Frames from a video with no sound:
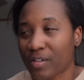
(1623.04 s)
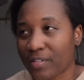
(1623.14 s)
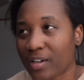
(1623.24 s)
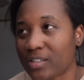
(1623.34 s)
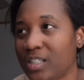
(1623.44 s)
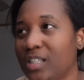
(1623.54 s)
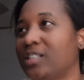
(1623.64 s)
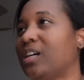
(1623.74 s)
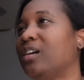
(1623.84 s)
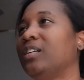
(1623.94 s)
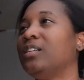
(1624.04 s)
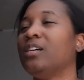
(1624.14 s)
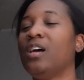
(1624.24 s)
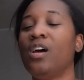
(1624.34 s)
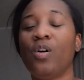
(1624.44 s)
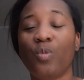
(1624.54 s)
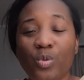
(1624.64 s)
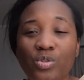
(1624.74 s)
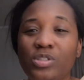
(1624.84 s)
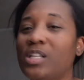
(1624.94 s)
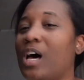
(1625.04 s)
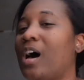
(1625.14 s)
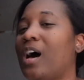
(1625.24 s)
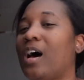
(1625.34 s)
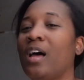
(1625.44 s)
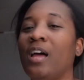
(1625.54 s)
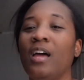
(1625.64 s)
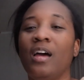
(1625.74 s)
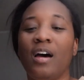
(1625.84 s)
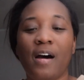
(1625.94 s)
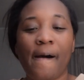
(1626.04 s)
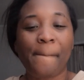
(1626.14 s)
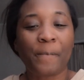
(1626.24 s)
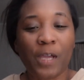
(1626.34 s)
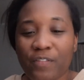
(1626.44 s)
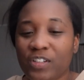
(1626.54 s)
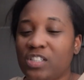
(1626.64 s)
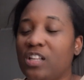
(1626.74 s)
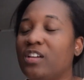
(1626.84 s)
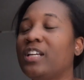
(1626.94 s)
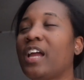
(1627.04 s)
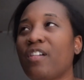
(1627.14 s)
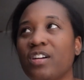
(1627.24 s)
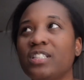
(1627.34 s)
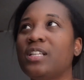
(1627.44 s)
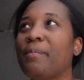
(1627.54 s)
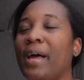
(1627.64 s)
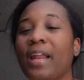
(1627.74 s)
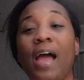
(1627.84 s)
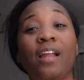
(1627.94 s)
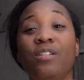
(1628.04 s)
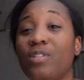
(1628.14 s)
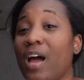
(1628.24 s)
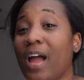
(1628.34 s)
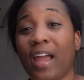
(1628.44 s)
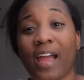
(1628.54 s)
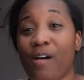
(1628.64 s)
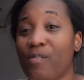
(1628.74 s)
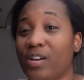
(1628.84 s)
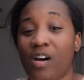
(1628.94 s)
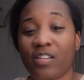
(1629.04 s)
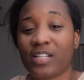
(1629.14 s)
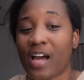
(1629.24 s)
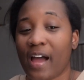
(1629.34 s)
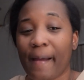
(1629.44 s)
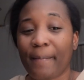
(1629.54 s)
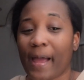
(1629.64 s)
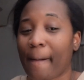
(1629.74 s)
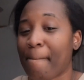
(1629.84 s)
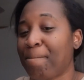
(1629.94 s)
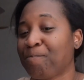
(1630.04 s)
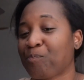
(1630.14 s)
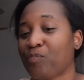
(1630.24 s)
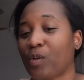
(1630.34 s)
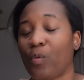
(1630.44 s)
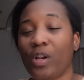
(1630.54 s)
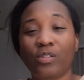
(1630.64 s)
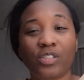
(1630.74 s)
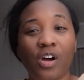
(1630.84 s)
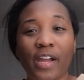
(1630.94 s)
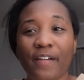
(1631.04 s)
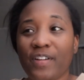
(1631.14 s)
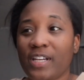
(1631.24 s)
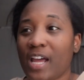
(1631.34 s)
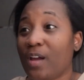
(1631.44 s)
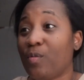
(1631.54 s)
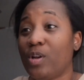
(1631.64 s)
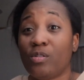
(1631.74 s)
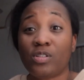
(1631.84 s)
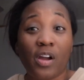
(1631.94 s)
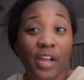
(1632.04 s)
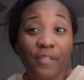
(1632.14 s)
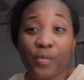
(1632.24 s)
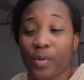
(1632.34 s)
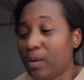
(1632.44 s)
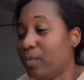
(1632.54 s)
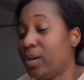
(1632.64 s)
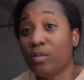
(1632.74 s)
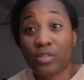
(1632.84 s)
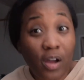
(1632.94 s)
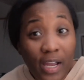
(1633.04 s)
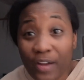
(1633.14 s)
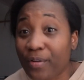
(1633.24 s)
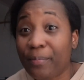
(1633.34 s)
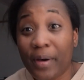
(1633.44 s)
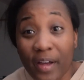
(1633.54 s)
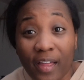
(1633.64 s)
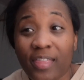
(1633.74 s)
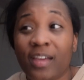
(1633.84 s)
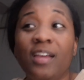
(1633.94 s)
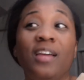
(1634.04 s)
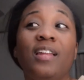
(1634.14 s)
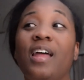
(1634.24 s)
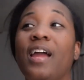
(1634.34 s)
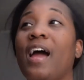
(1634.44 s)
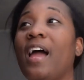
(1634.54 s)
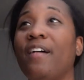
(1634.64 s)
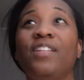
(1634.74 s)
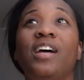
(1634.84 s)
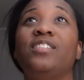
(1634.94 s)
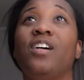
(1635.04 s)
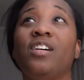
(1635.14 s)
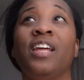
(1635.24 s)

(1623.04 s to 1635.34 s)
off y'all chest y'all need to woo-saw um, comfort each other and erica's somebody i do not hang out with all the time like we don't talk every day we don't talk every week we don't talk every month like I have not talked